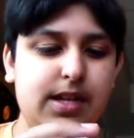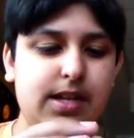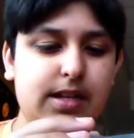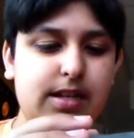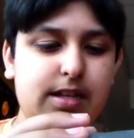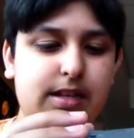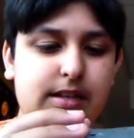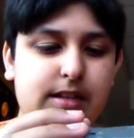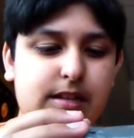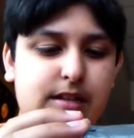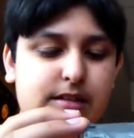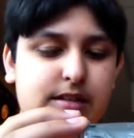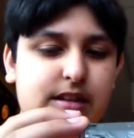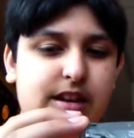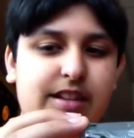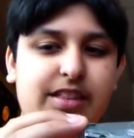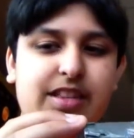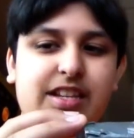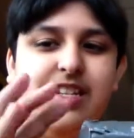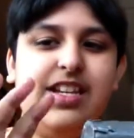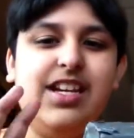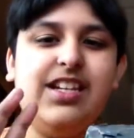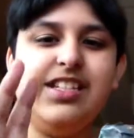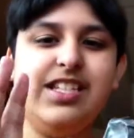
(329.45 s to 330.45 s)

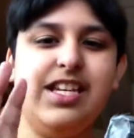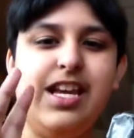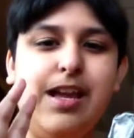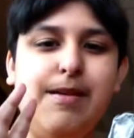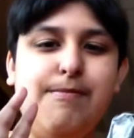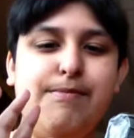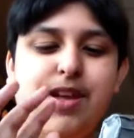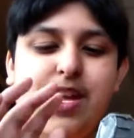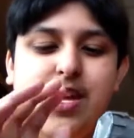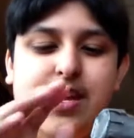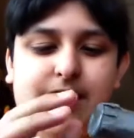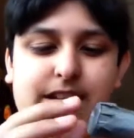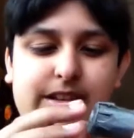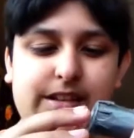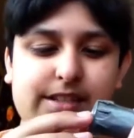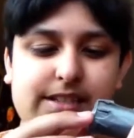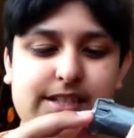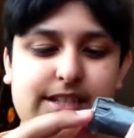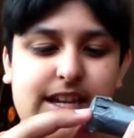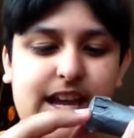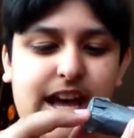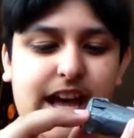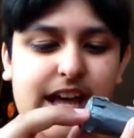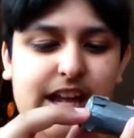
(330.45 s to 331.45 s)
the duct tape
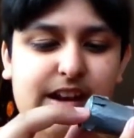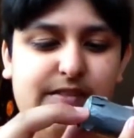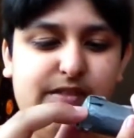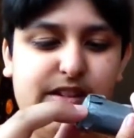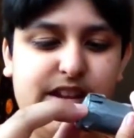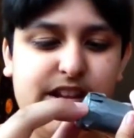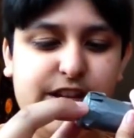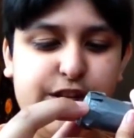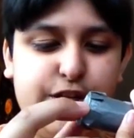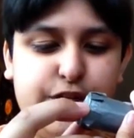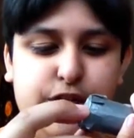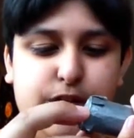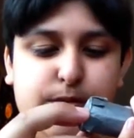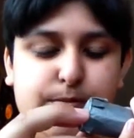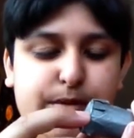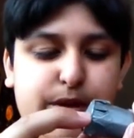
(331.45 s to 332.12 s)
is kind of an issue,